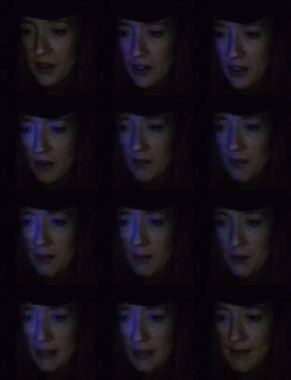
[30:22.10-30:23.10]
your
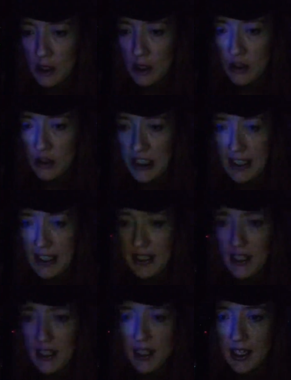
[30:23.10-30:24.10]
poop
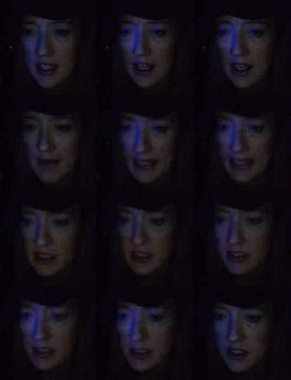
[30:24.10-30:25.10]
emoji comment.